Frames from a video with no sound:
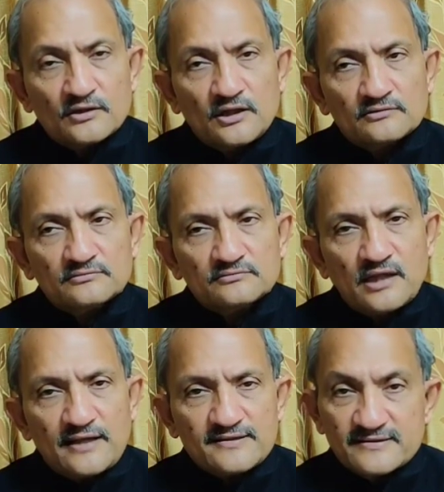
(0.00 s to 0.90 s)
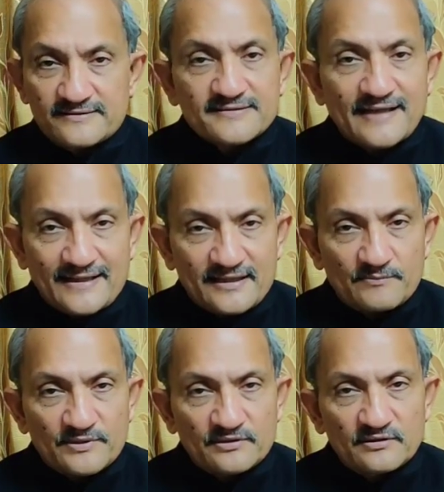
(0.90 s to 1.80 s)
Now, accidents can
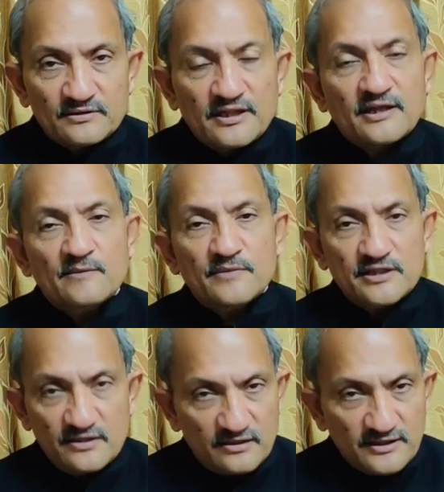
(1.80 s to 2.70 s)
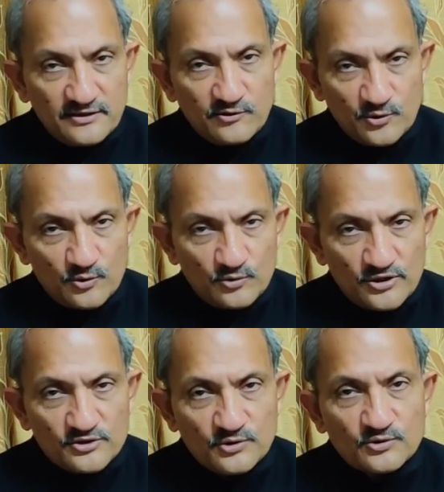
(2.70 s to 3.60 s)
happen. The immediate thing to do
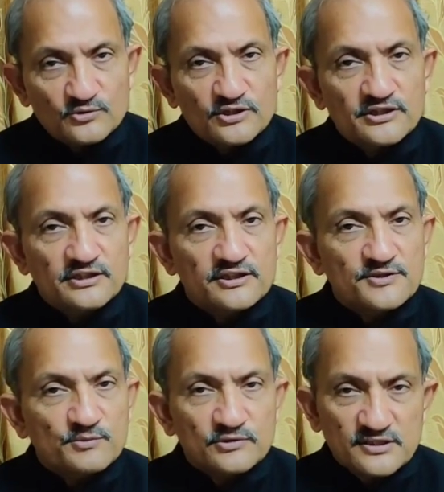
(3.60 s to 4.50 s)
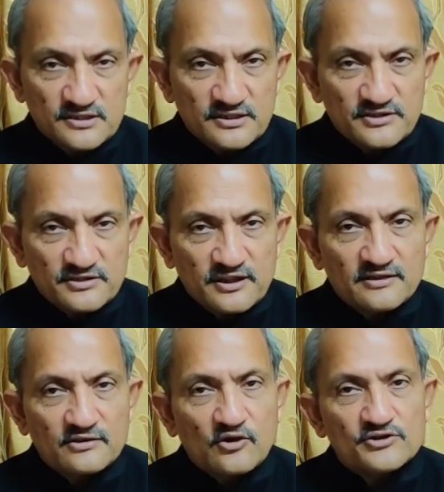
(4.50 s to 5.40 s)
is go to the nearest police station
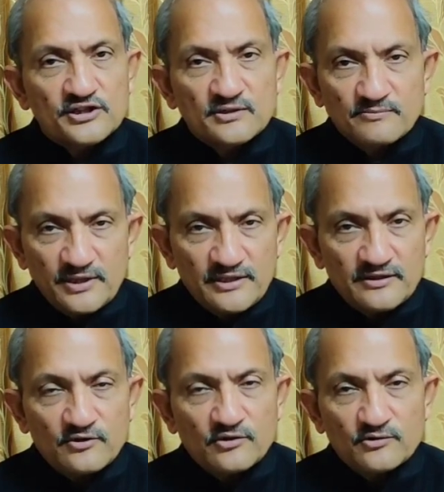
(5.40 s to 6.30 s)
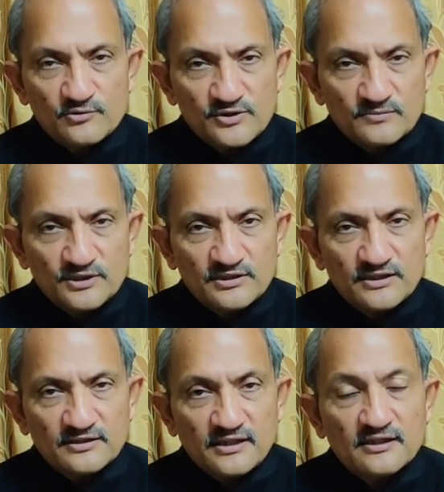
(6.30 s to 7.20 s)
and lodge a complaint or do something
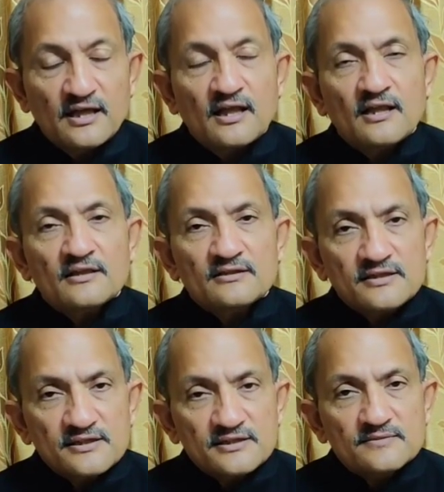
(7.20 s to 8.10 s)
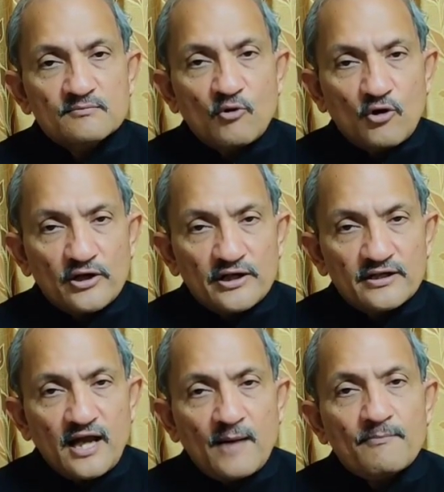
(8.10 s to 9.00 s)
like that. This
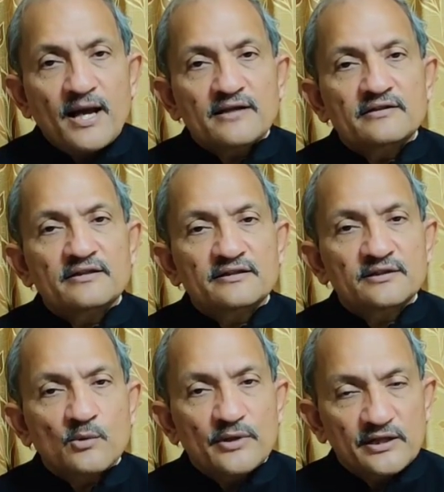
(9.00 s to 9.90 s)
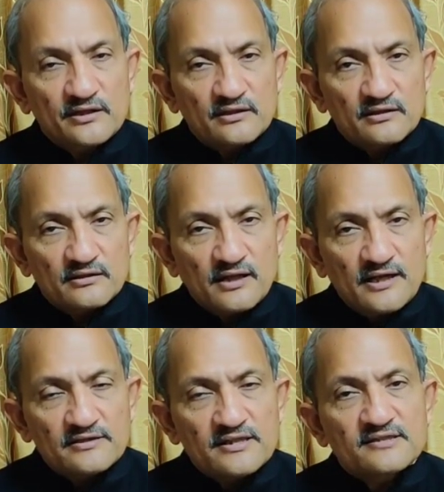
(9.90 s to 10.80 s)
boy abandoned the vehicle
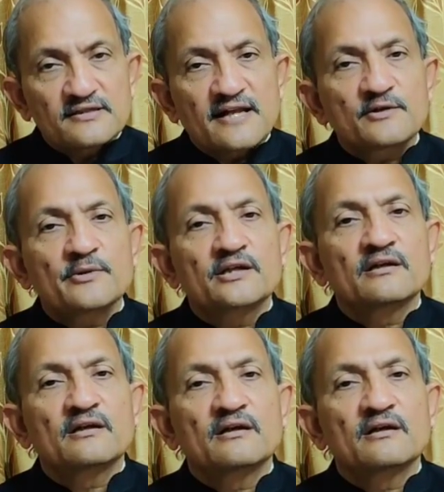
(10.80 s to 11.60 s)
and just ran away.